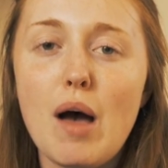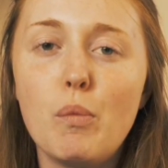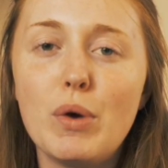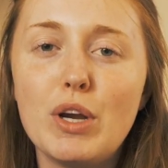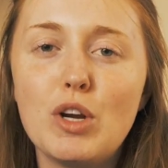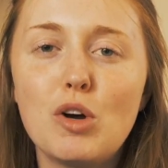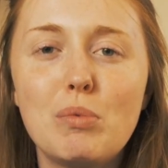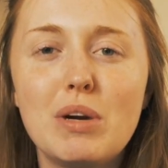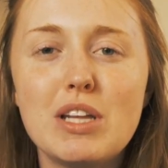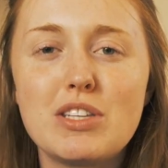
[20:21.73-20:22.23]

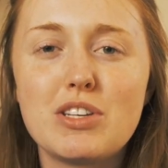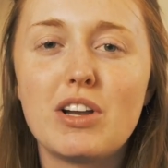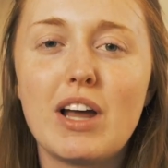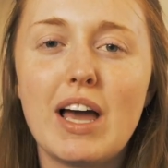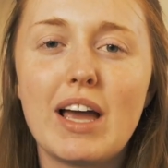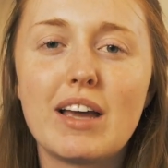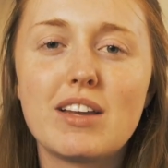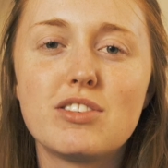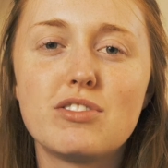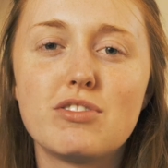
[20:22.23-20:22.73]
We normally do
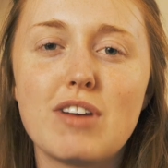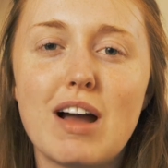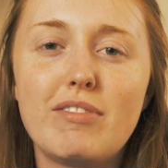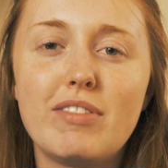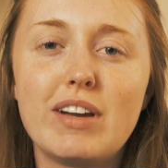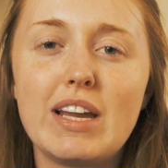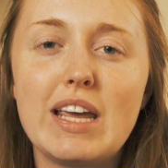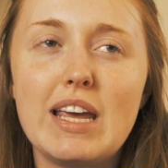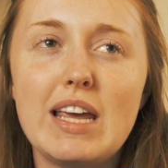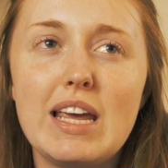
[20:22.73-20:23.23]
like
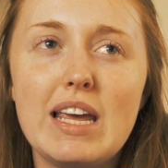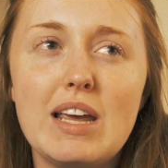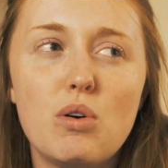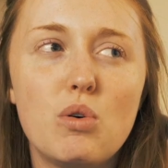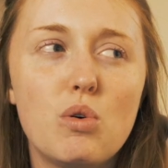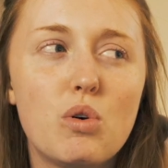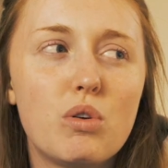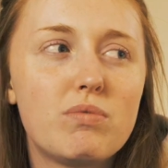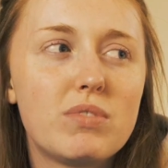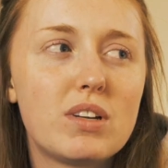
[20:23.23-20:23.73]
travel-y
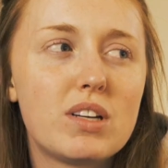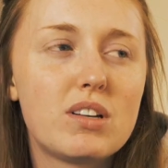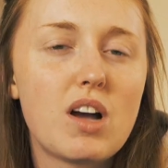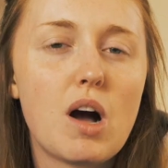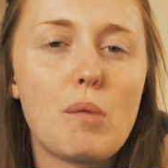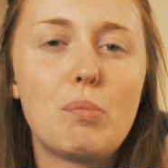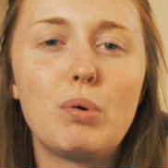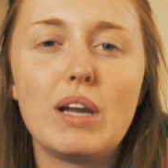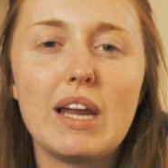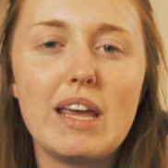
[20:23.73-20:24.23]
or
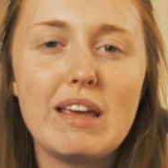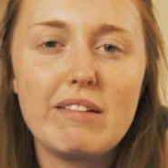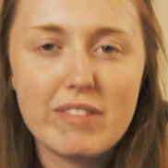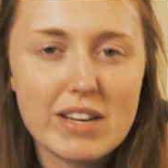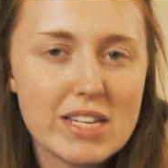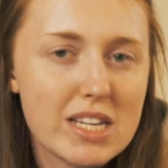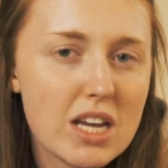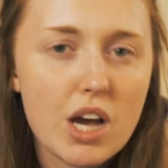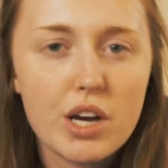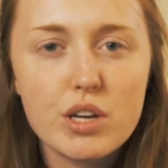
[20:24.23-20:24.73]
couple-y
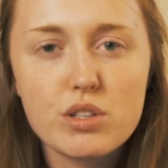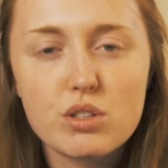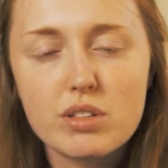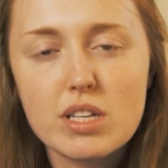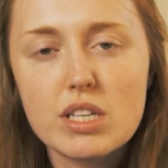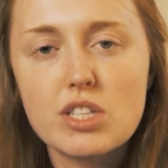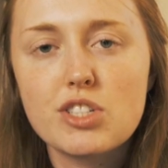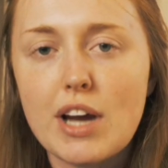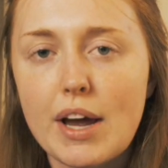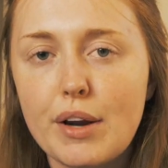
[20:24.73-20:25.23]
videos on
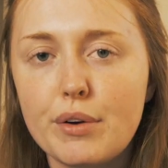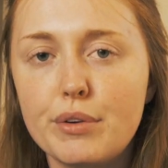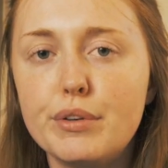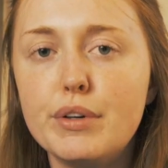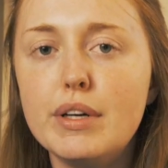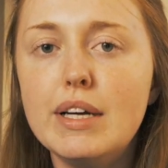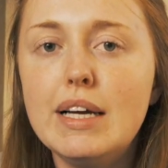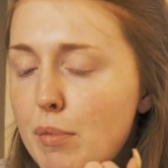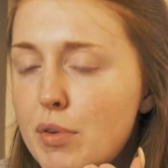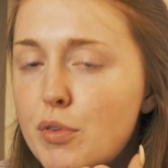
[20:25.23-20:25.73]
this
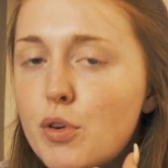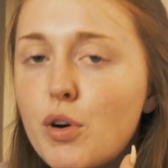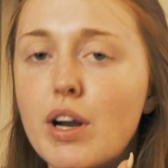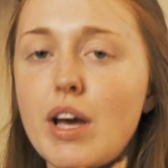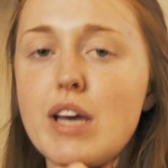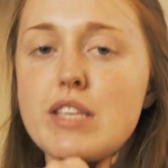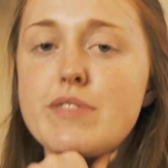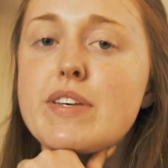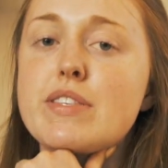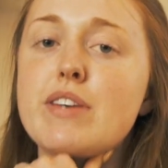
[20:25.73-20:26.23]
channel, and we've got
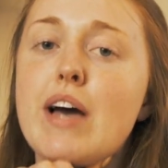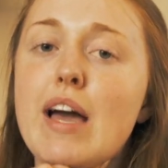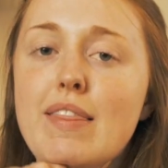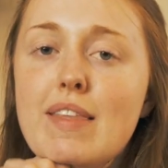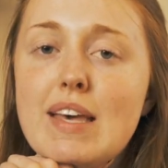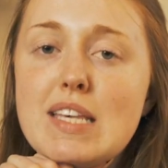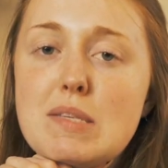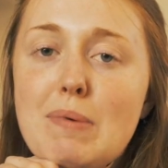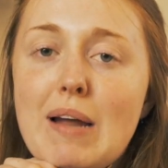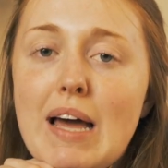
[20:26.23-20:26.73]
loads of
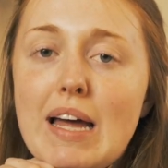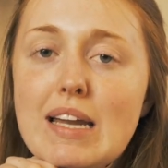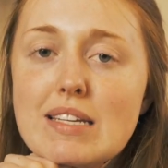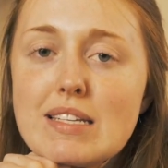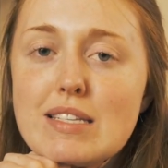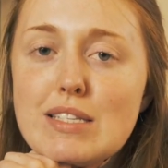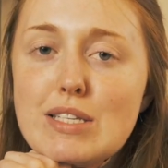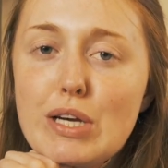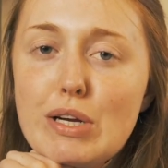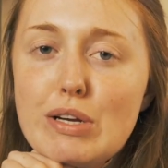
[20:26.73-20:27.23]
exciting things
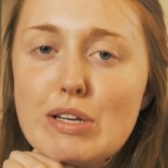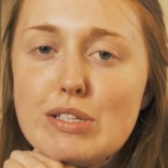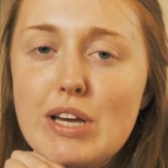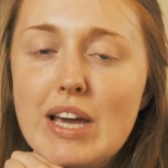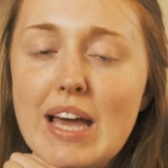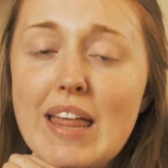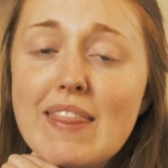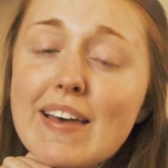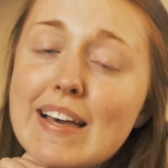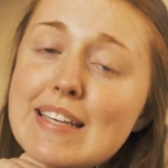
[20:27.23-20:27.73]
planned soon.
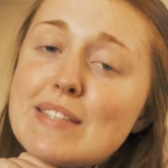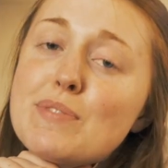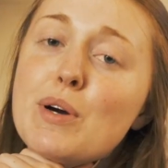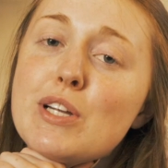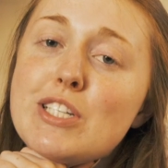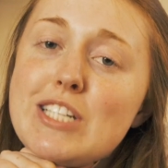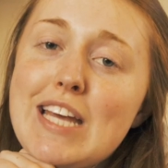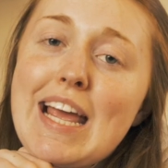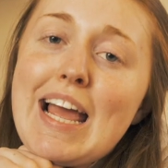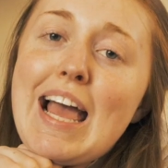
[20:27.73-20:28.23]
So again, thanks for
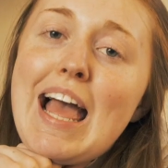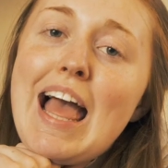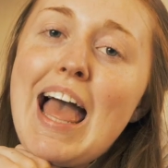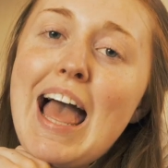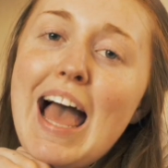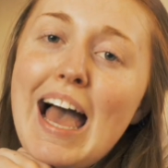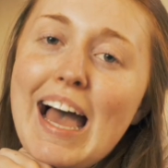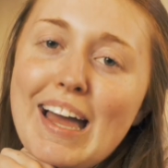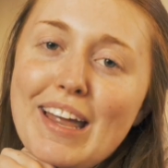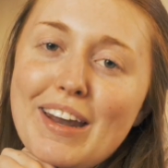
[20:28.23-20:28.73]
watching,
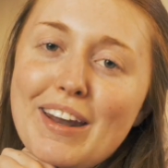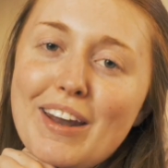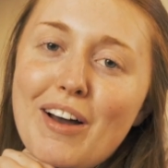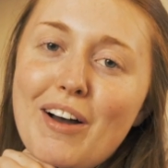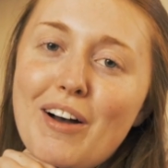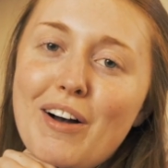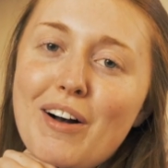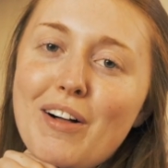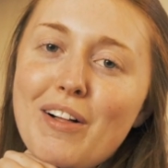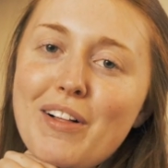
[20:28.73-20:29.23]
and
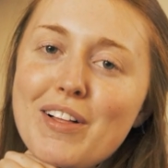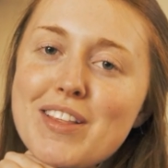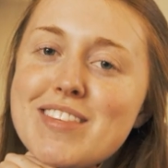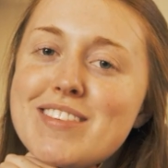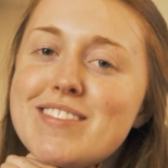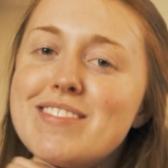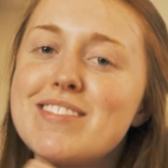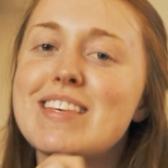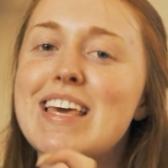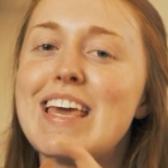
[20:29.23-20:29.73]
I'll
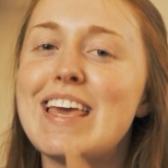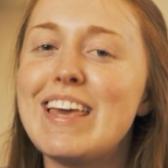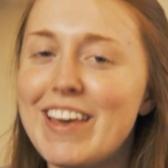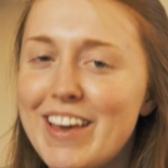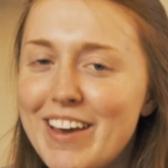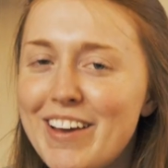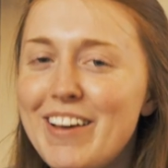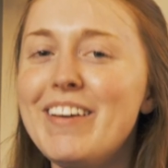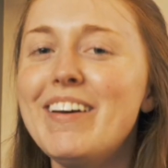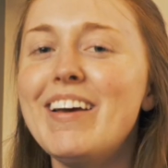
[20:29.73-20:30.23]

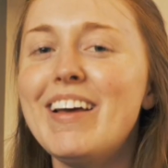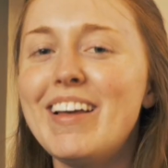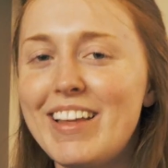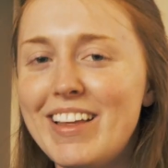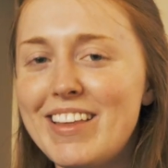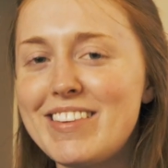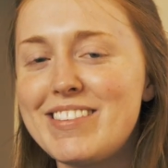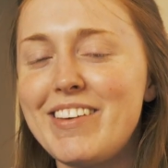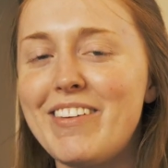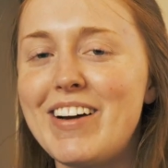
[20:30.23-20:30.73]
see
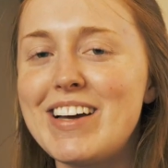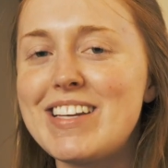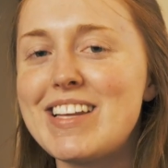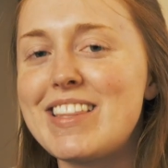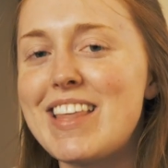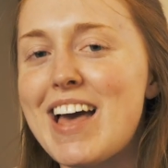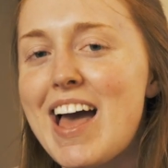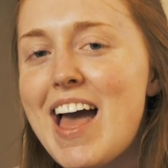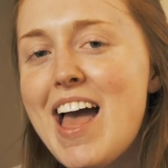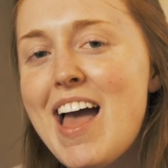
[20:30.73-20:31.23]
what I
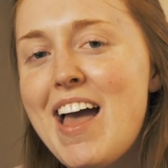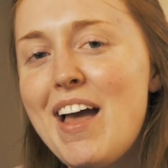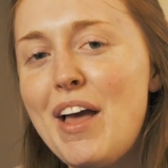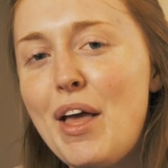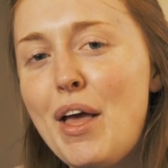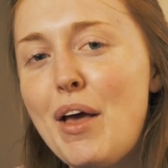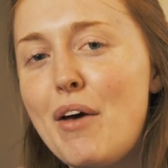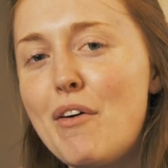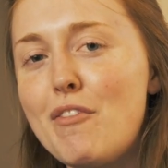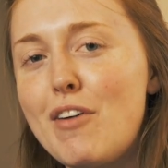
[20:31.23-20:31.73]
did there,
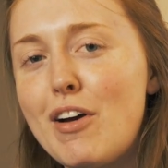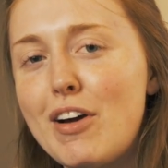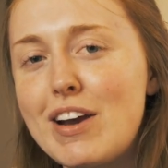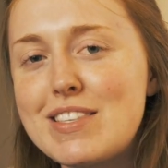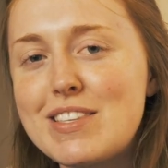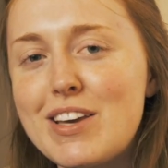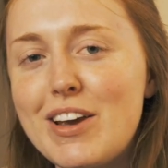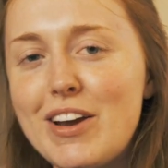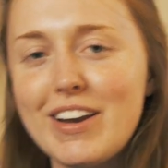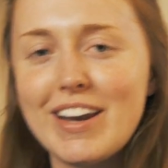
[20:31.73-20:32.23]
very
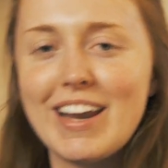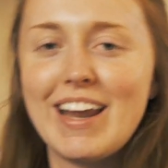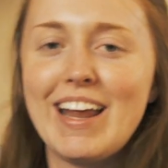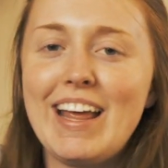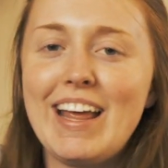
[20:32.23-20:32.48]
soon.